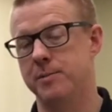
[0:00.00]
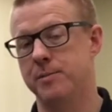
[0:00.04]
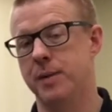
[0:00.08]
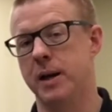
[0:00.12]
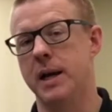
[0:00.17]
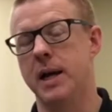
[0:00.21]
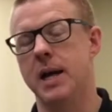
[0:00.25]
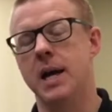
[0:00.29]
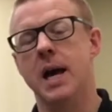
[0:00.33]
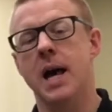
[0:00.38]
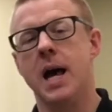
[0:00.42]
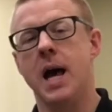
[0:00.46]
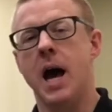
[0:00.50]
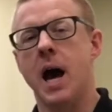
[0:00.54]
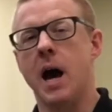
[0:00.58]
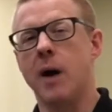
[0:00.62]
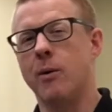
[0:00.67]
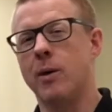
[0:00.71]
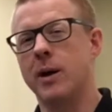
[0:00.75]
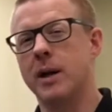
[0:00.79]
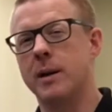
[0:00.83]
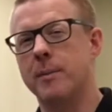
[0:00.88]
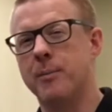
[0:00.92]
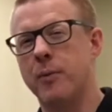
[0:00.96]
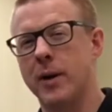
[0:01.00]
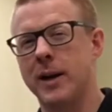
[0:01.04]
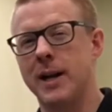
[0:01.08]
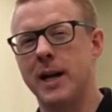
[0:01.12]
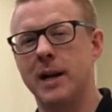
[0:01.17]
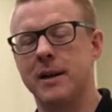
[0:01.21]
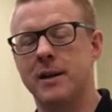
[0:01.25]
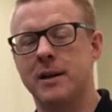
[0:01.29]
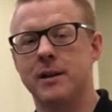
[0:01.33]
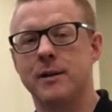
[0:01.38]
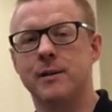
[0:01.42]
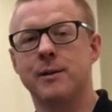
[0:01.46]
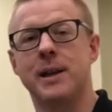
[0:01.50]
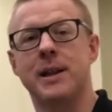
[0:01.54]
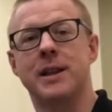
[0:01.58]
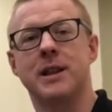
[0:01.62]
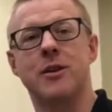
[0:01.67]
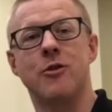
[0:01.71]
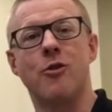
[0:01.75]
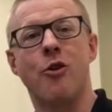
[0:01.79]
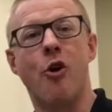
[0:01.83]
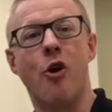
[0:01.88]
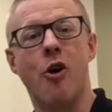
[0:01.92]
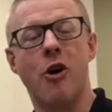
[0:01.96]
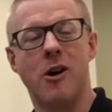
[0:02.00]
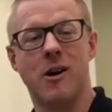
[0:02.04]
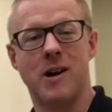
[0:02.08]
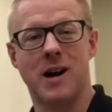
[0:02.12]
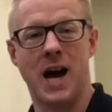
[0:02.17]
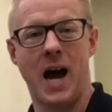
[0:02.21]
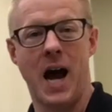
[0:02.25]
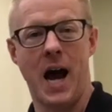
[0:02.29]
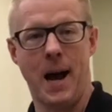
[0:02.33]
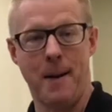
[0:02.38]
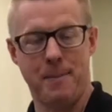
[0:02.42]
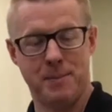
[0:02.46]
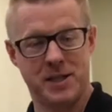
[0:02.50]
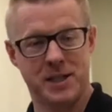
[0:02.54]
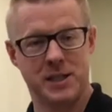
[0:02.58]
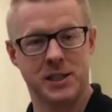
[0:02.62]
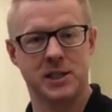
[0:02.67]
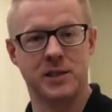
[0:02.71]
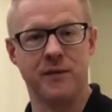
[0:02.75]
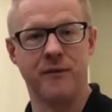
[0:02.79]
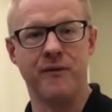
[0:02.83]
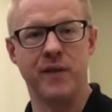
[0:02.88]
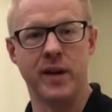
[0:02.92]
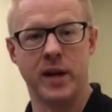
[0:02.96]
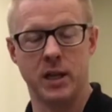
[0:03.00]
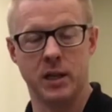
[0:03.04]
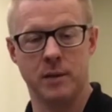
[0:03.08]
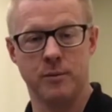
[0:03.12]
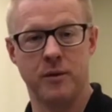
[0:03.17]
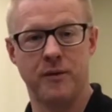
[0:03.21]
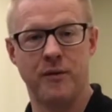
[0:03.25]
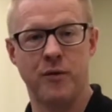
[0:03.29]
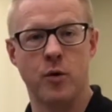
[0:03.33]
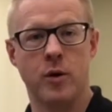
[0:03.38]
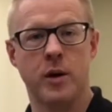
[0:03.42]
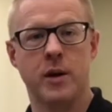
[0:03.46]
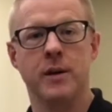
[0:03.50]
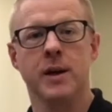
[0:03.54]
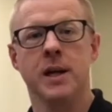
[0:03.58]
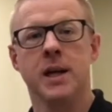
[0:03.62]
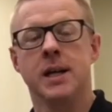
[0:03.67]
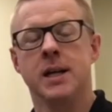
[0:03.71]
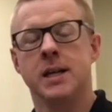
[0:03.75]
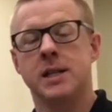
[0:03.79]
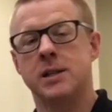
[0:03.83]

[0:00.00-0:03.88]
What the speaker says: But I wanted to point out to you that there are options available for you.